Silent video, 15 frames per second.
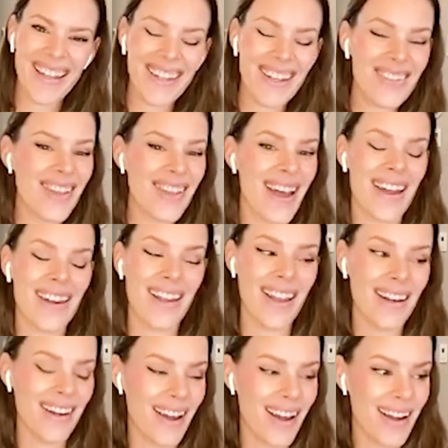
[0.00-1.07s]
I love that.
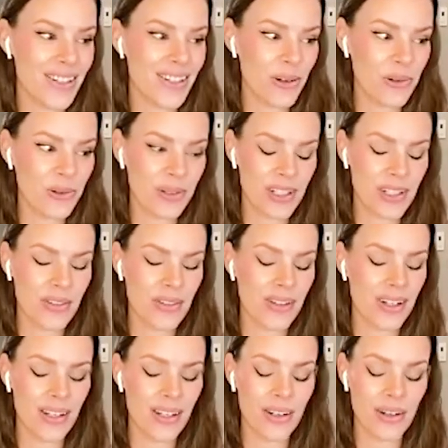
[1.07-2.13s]
And I totally
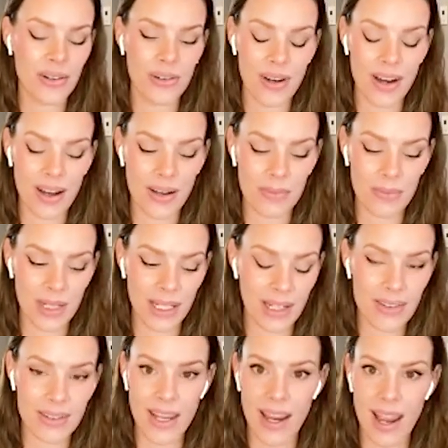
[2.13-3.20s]
agree. You know, um, like I
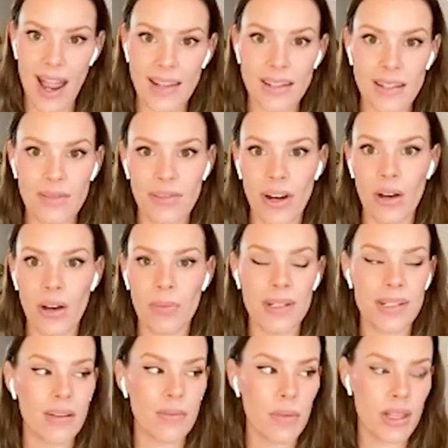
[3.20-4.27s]
was saying, asking for help,
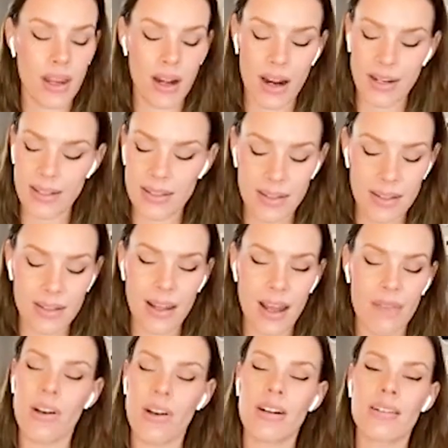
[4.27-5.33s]
that's something that I still
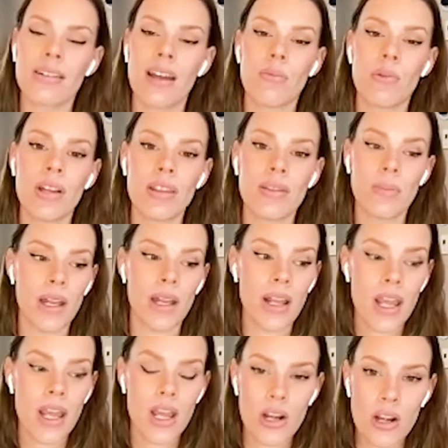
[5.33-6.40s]
have a hard time with, but
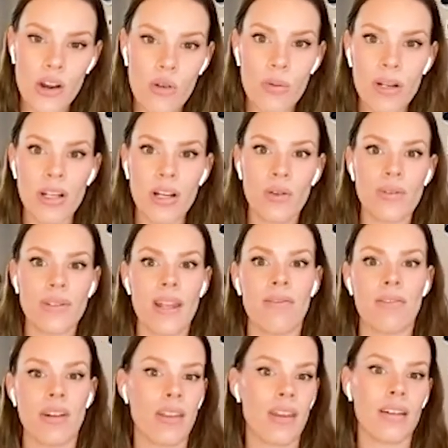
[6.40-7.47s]
nobody knows
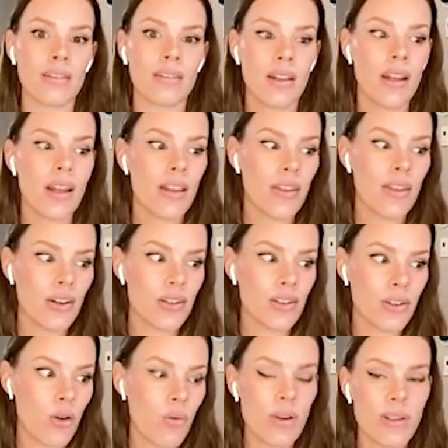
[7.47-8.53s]
everything. There's
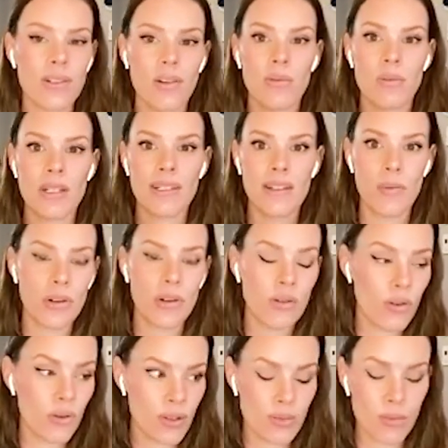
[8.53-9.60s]
always going to be someone who
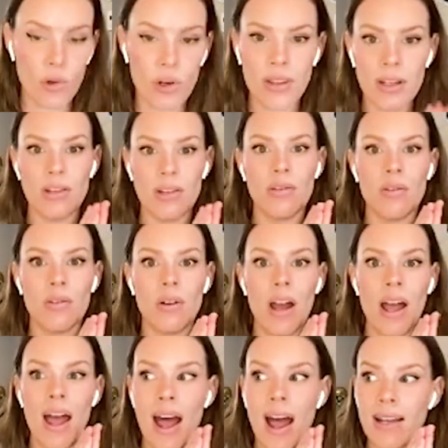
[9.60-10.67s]
knows more than you
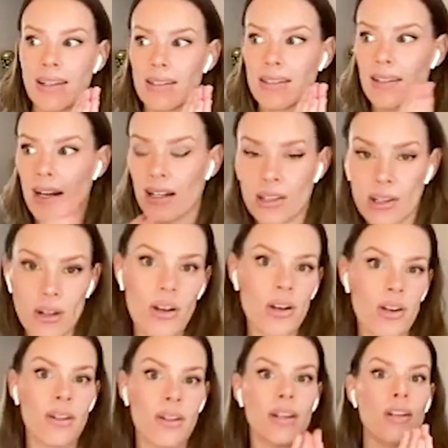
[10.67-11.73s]
has done it
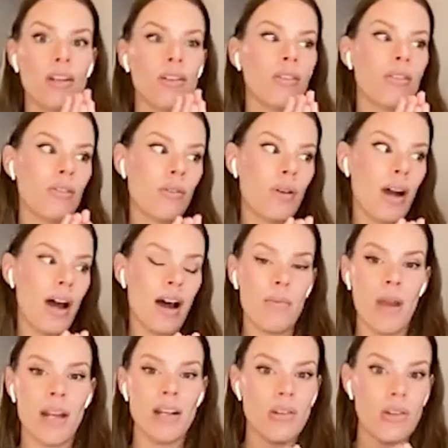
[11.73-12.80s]
longer than you,
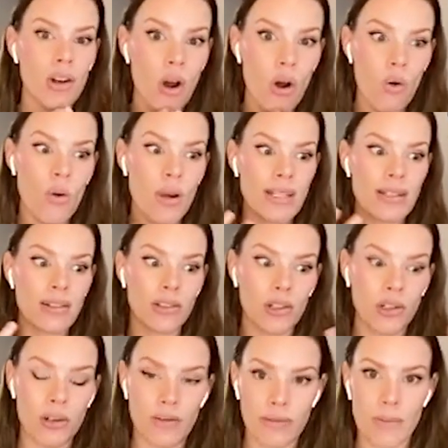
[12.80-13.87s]
um, and you can always
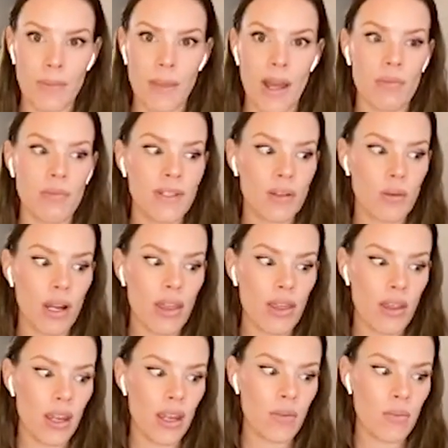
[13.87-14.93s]
learn from them. So I
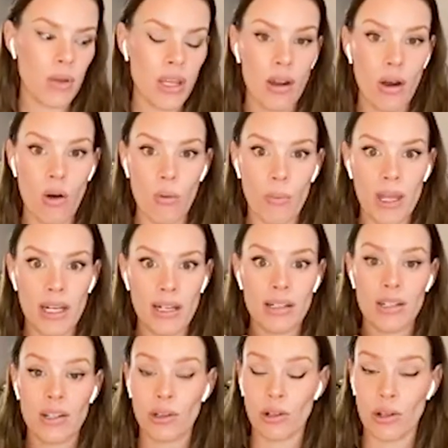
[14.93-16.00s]
think being open
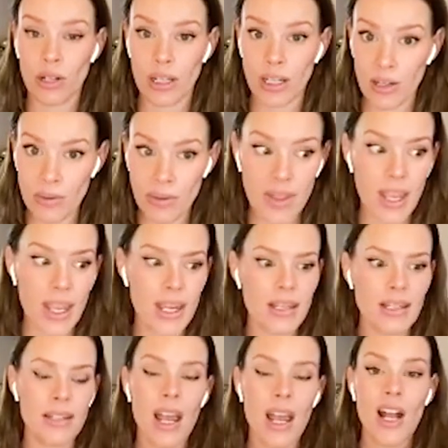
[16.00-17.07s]
to learning new
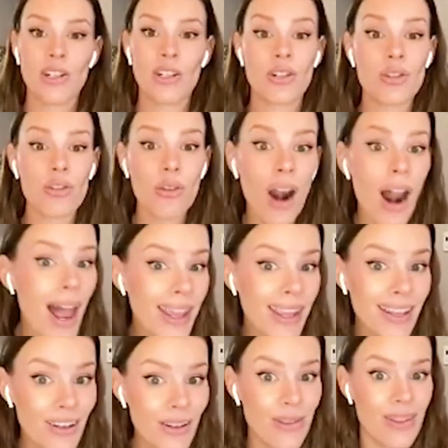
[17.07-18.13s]
things, to
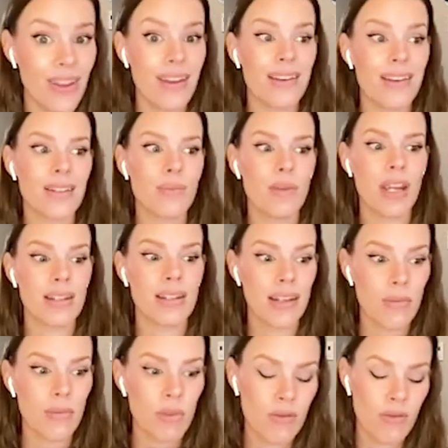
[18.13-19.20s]
trying new things, because it
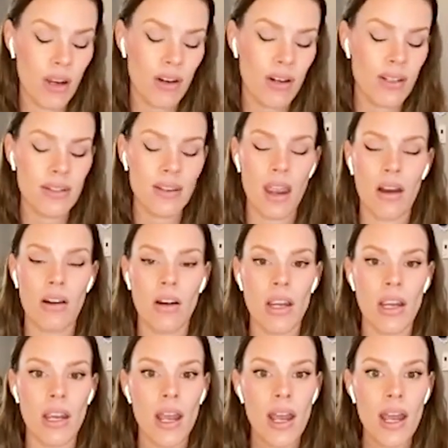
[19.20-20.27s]
can be yeah. very
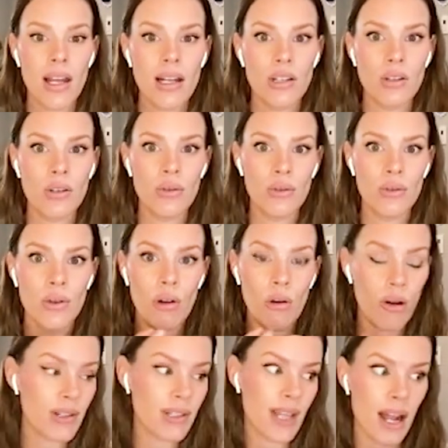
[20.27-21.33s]
scary to
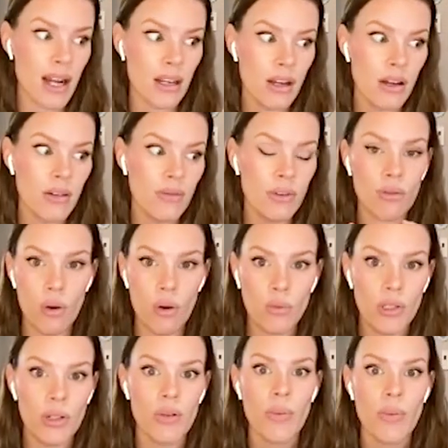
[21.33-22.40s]
go outside of your own
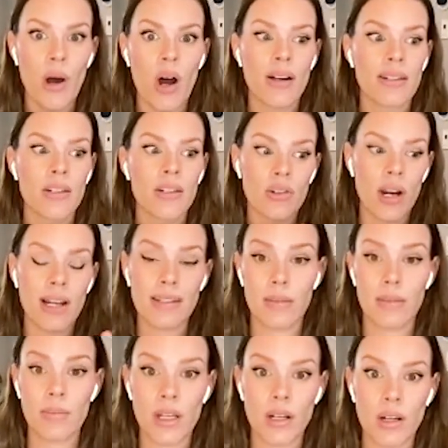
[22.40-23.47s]
little box and try
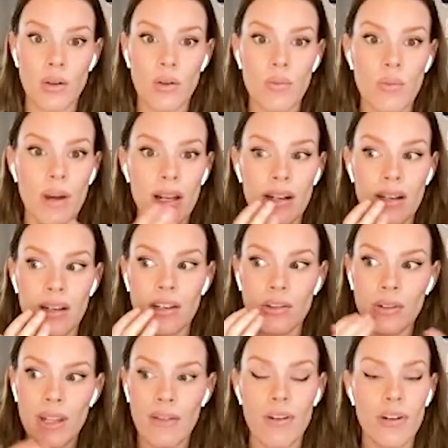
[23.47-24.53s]
something new, but
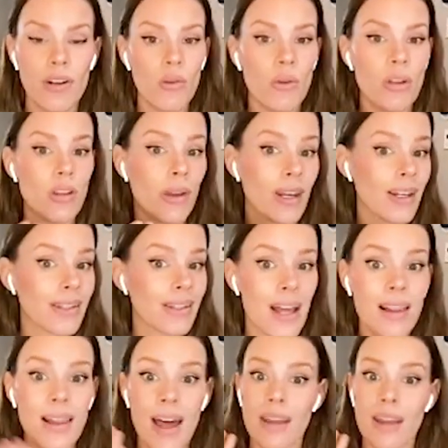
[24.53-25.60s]
you'll never know what you can
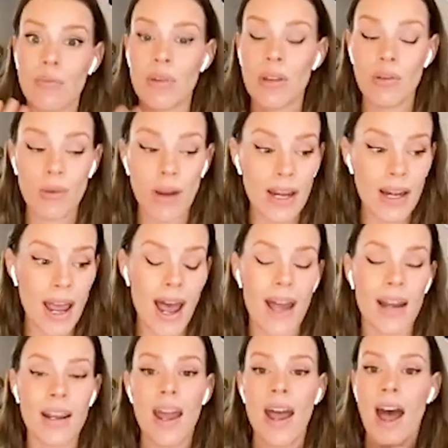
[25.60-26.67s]
excel at and be great
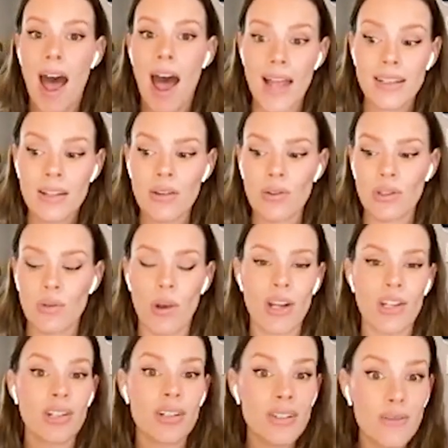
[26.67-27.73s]
at. Ask those
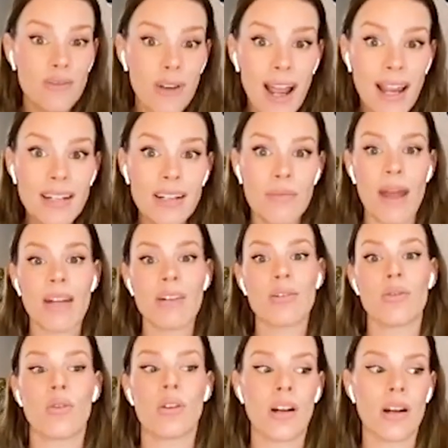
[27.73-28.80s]
questions, find a
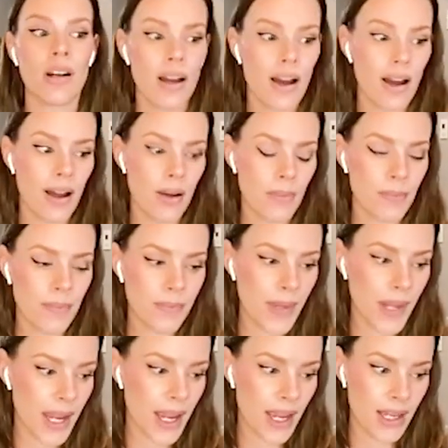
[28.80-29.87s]
mentor,
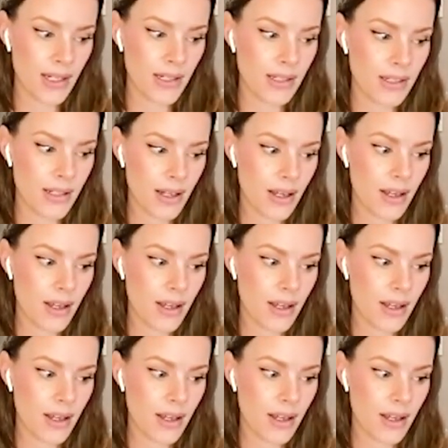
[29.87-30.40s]
um, and